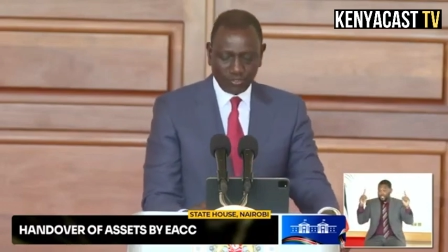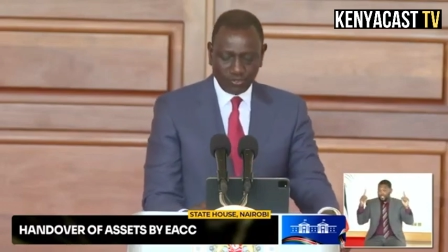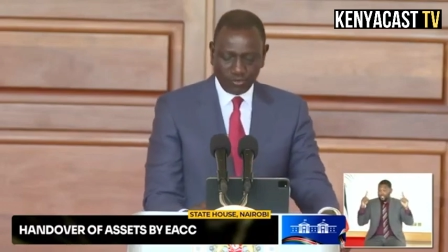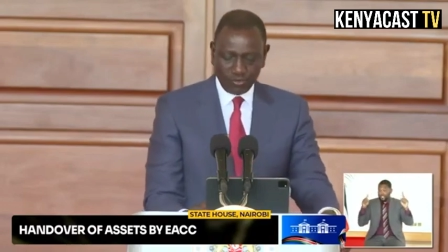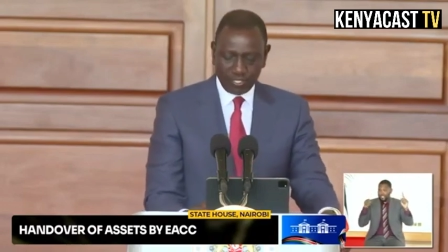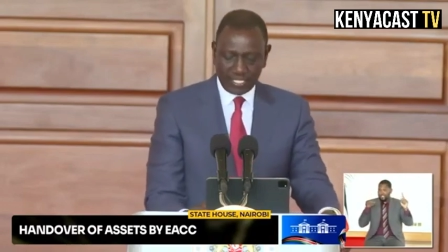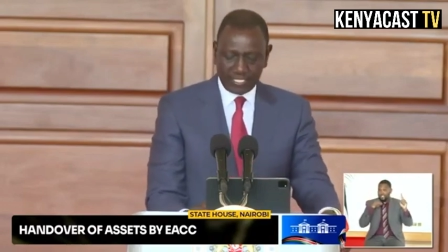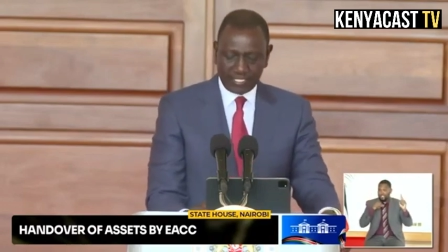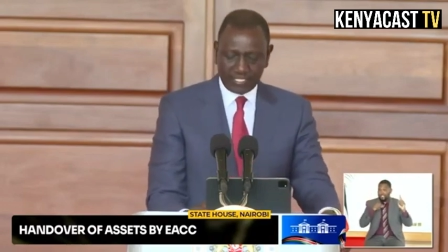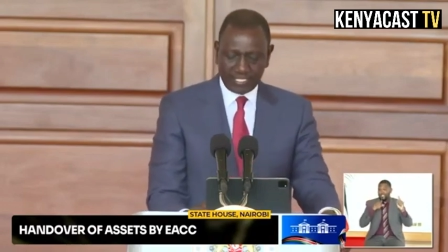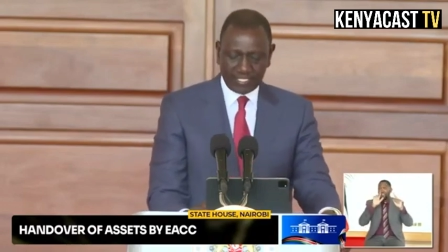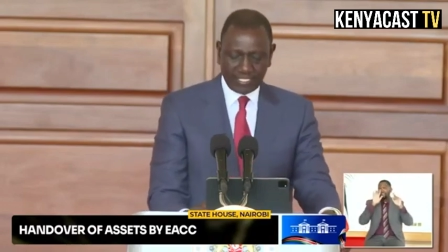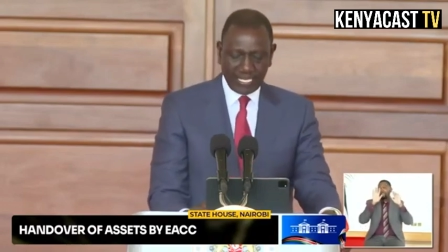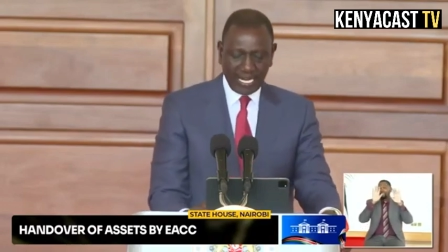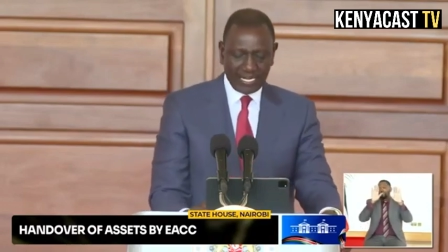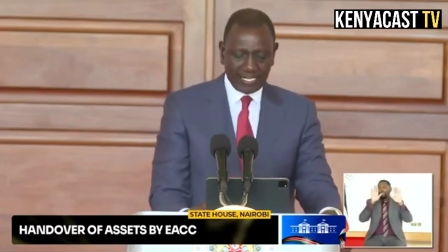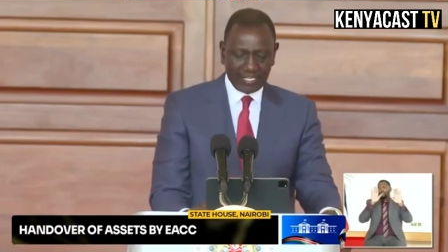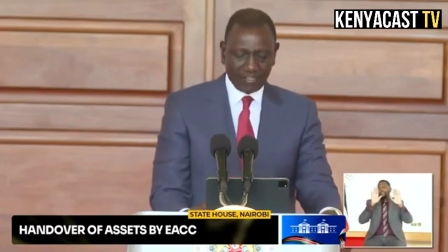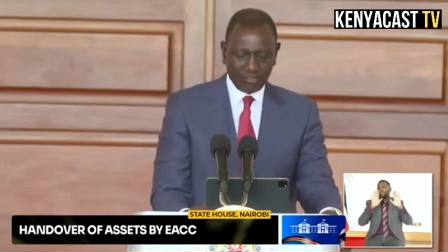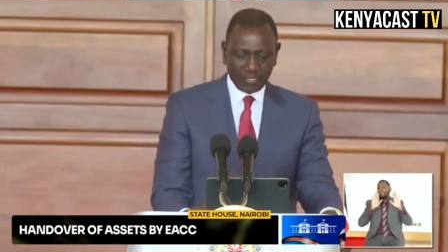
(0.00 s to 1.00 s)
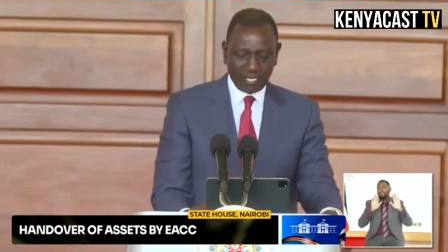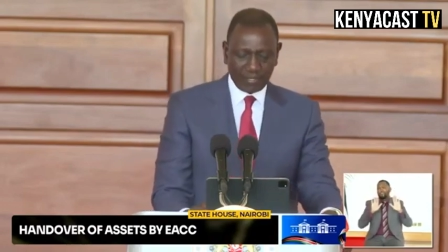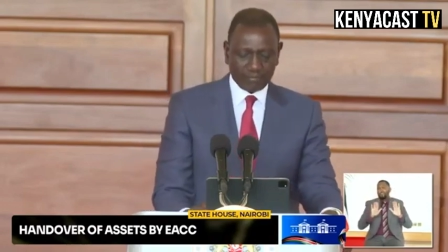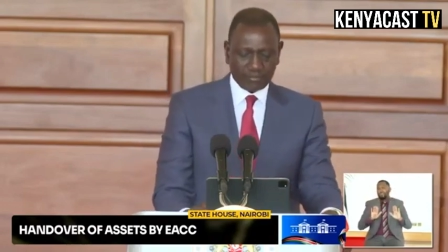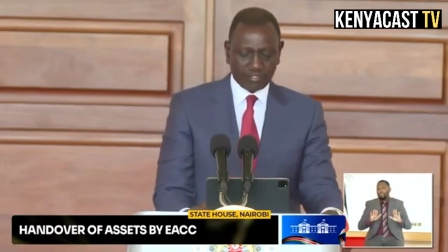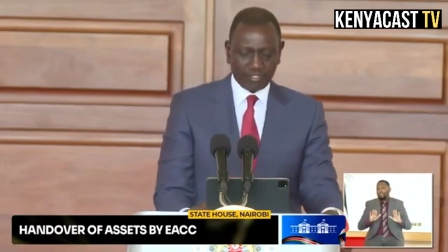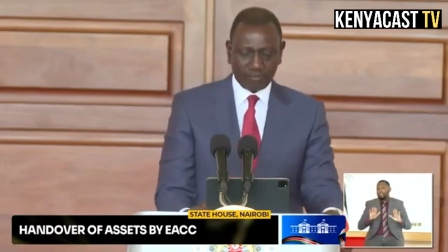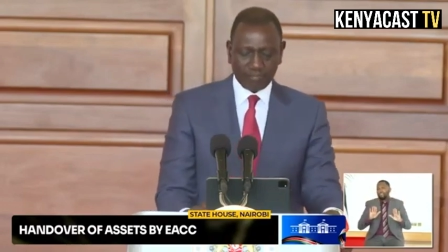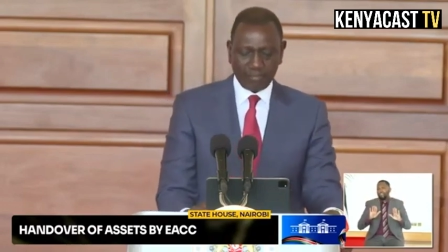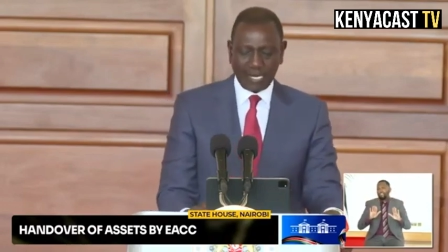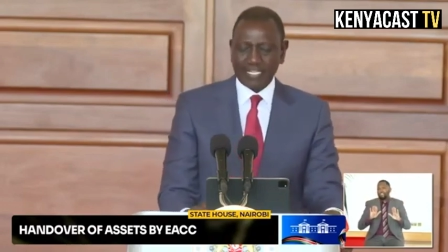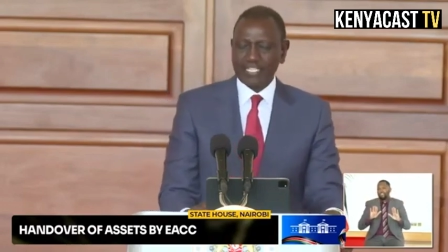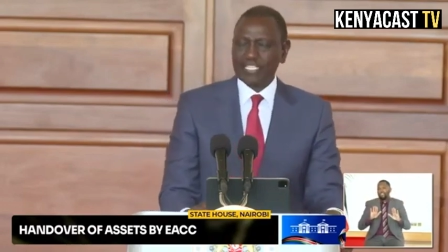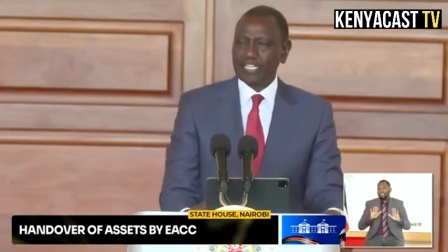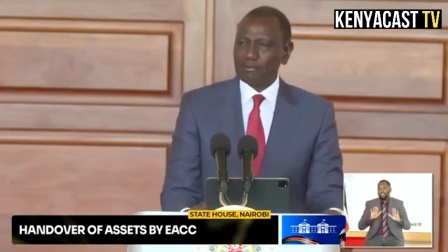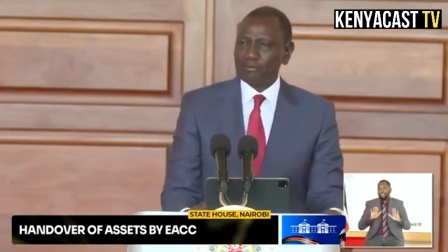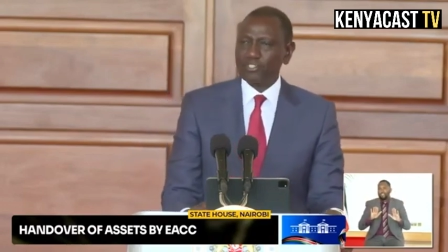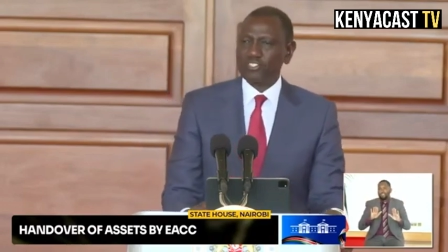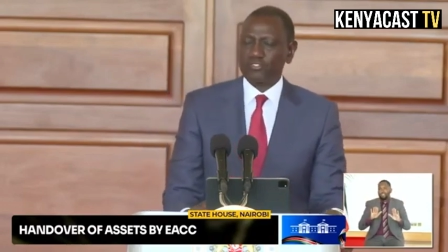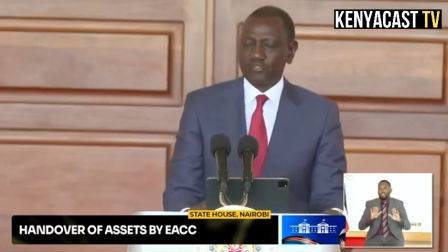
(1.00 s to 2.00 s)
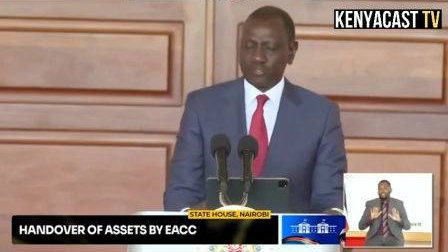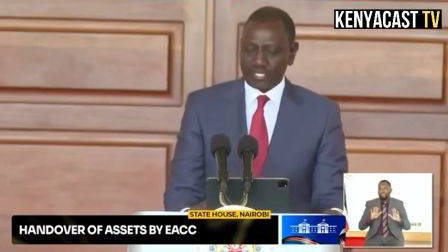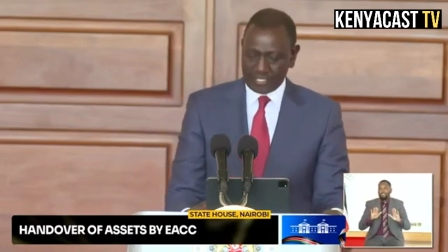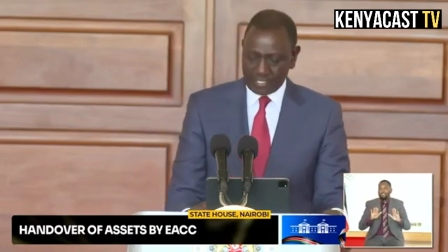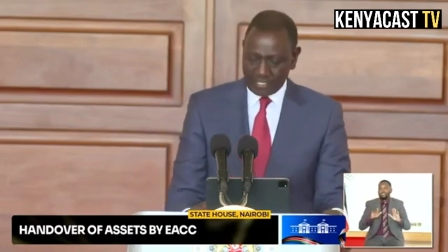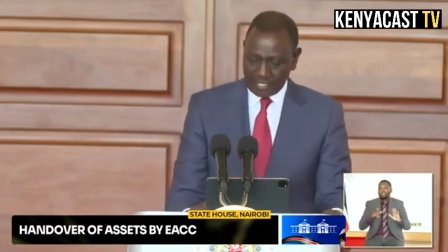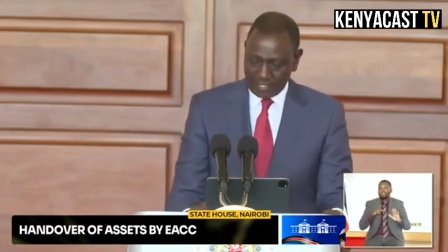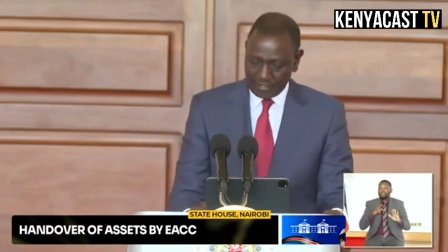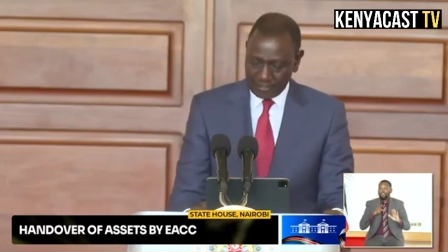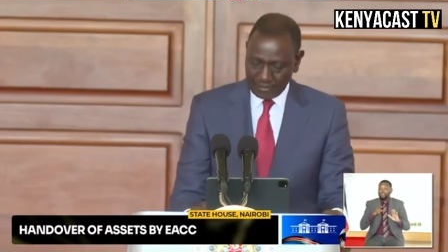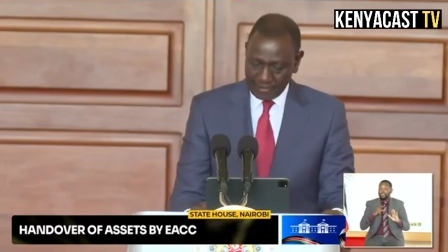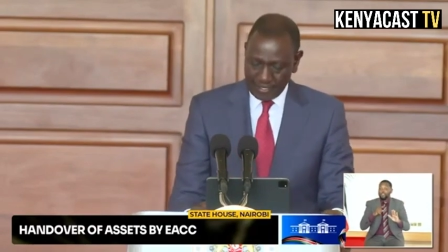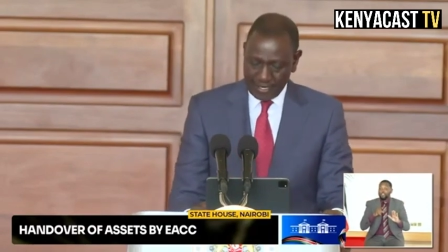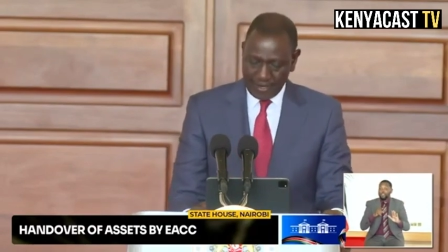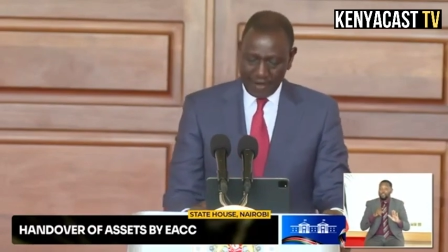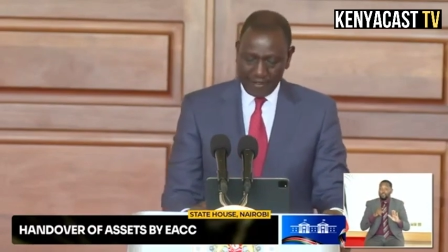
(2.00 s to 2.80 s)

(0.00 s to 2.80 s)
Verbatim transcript: role in deterring corruption by demonstrating